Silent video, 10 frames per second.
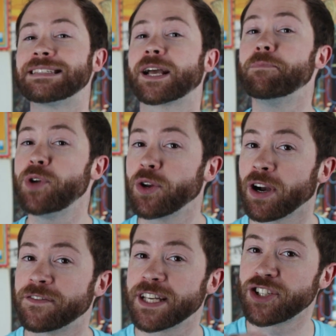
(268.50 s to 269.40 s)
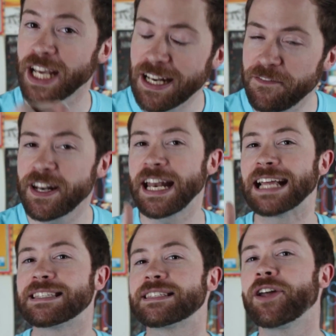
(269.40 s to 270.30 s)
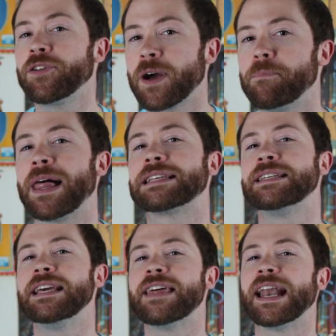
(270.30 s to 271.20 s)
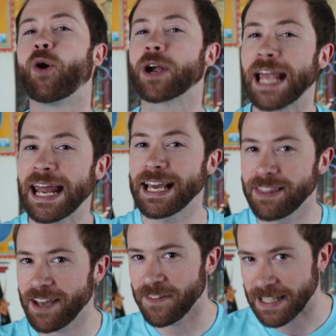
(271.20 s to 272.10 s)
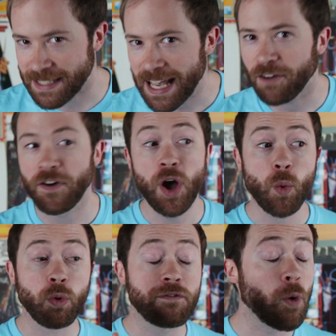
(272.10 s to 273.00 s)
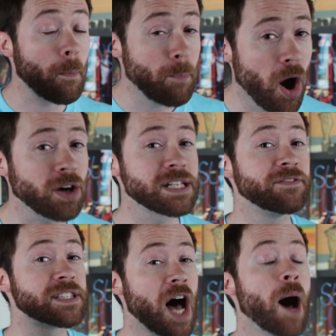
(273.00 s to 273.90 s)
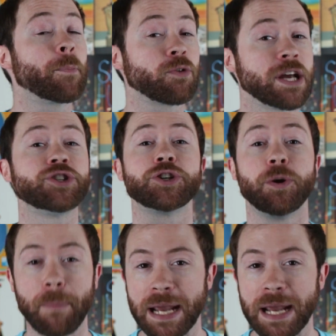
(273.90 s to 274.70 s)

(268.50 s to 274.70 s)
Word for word: as a computer of such infinite and subtle complexity that organic life itself will form part of its operational